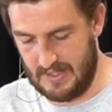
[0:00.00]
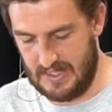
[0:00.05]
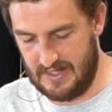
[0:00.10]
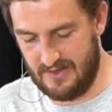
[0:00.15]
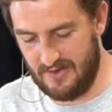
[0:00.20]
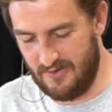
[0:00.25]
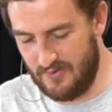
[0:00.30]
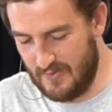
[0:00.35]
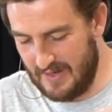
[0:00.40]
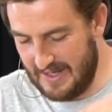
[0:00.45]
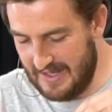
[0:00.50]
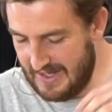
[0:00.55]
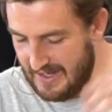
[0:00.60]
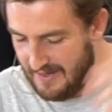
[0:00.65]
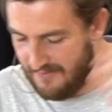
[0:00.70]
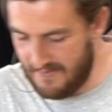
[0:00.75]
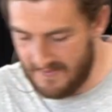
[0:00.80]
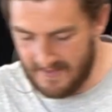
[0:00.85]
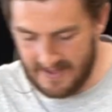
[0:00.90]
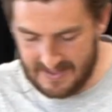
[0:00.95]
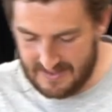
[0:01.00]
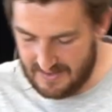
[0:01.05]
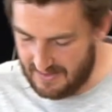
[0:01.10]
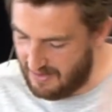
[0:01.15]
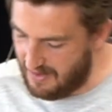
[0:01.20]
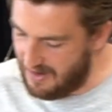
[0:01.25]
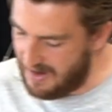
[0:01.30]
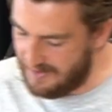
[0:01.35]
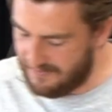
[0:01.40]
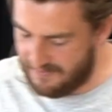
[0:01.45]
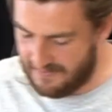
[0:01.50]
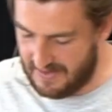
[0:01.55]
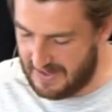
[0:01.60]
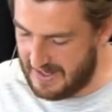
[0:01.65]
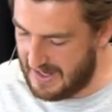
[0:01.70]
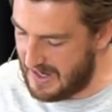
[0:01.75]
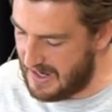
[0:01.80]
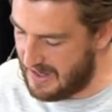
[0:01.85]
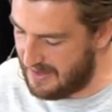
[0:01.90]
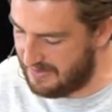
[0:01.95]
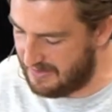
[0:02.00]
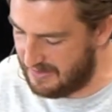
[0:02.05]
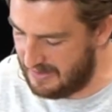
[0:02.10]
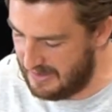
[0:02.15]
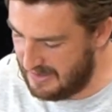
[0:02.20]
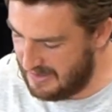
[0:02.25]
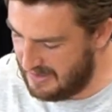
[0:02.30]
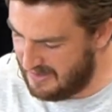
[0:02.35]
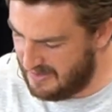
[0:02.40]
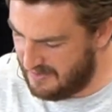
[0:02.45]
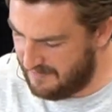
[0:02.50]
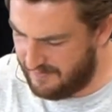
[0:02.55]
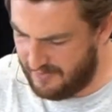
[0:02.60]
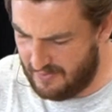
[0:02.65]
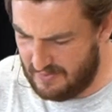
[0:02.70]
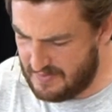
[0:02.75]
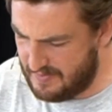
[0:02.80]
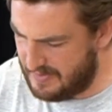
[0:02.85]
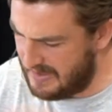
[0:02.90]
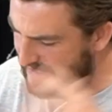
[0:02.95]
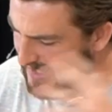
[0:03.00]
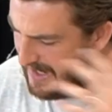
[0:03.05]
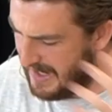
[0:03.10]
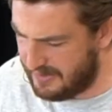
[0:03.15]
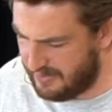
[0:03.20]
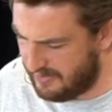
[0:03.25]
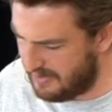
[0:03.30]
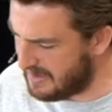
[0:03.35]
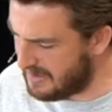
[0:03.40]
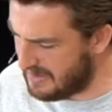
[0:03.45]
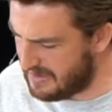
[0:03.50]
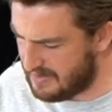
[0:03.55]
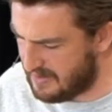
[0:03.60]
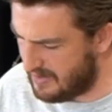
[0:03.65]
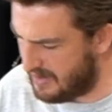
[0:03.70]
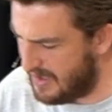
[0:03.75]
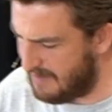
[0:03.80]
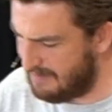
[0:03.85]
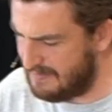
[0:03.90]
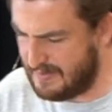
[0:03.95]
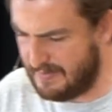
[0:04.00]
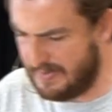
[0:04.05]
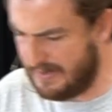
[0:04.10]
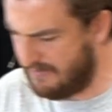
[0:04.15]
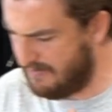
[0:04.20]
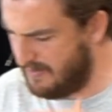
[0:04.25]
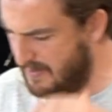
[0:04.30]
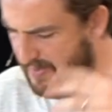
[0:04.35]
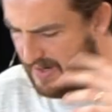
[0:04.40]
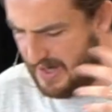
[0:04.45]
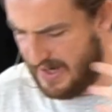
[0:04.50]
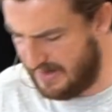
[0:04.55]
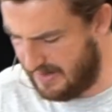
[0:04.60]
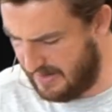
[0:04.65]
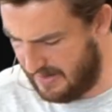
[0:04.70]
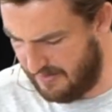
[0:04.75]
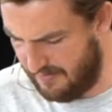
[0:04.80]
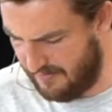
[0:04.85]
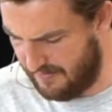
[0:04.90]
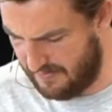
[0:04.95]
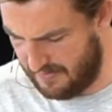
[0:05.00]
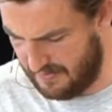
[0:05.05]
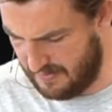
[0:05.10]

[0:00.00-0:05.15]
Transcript: So as we live in this life now that feels a bit chaotic at times, a bit repetitive,